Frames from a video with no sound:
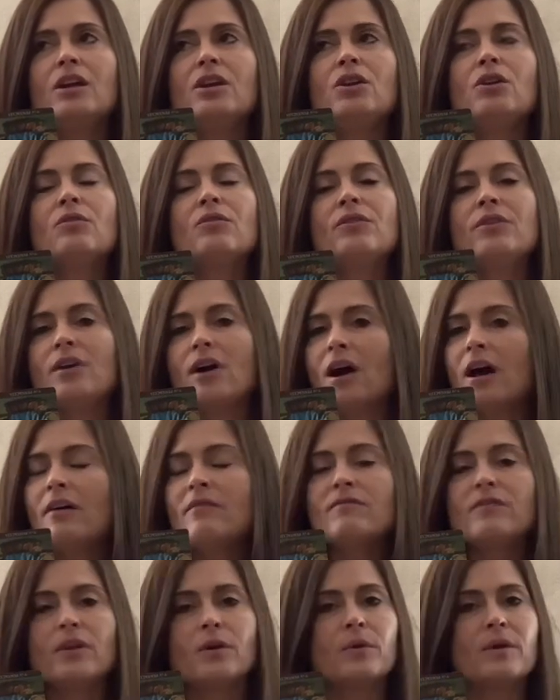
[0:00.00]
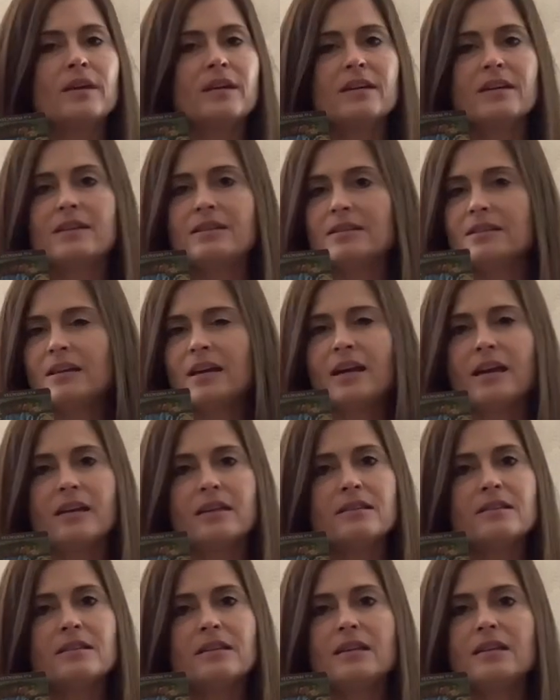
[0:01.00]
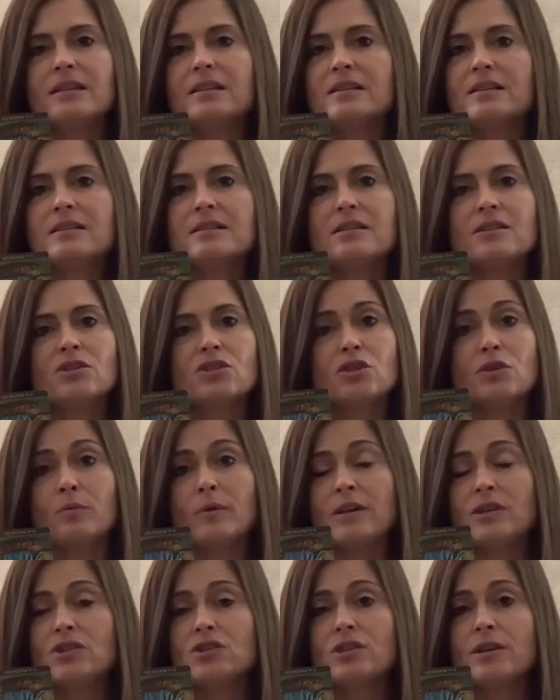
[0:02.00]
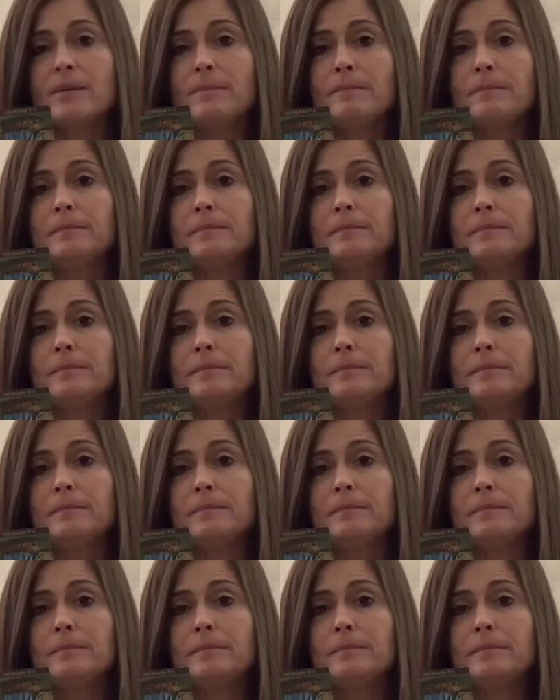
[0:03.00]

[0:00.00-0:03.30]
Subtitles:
You're not very content in this situation.